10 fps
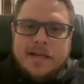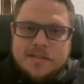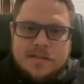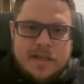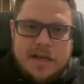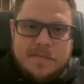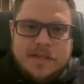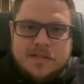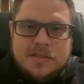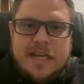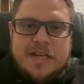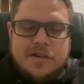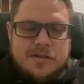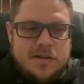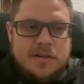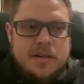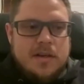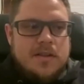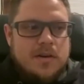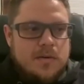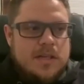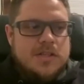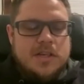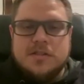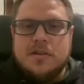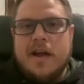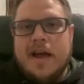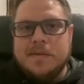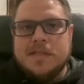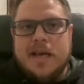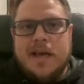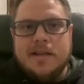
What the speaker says: That's just how it's just nature. They're going to adjust their habitat.